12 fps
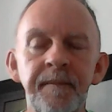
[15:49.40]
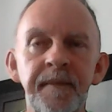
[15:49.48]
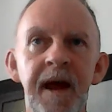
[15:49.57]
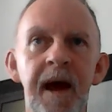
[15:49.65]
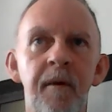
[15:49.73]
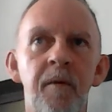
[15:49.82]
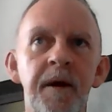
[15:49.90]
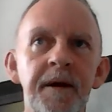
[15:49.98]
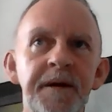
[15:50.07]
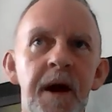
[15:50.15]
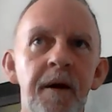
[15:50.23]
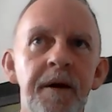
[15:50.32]
Now I want to
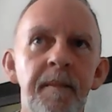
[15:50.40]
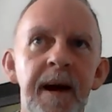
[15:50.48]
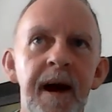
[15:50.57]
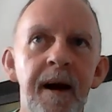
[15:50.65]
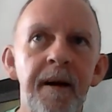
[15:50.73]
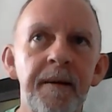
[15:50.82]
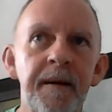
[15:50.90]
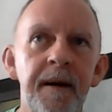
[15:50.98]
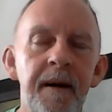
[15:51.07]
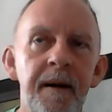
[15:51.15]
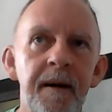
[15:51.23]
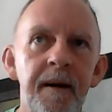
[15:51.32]
talk about
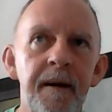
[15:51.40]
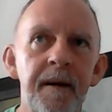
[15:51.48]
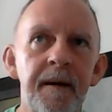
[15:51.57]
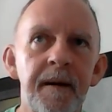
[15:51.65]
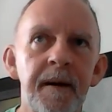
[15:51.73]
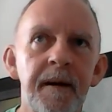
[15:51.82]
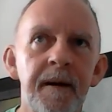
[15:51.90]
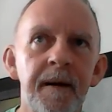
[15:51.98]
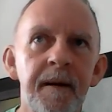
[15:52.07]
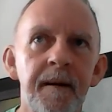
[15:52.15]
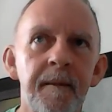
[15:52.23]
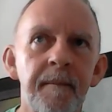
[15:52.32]
the
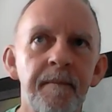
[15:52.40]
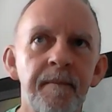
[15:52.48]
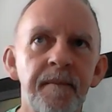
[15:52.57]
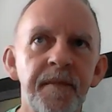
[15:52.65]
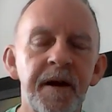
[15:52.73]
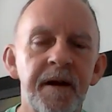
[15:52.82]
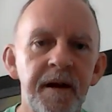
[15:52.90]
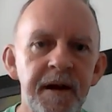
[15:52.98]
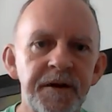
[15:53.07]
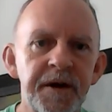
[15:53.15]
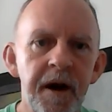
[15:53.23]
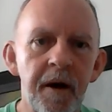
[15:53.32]

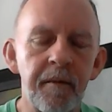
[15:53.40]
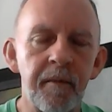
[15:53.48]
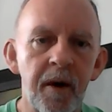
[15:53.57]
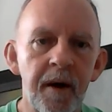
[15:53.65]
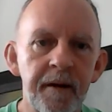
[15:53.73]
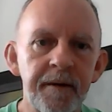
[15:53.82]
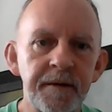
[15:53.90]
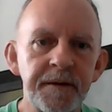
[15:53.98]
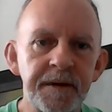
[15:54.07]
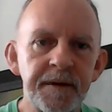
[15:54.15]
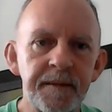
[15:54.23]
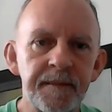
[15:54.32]
Klitschko
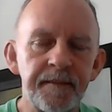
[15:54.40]
brothers.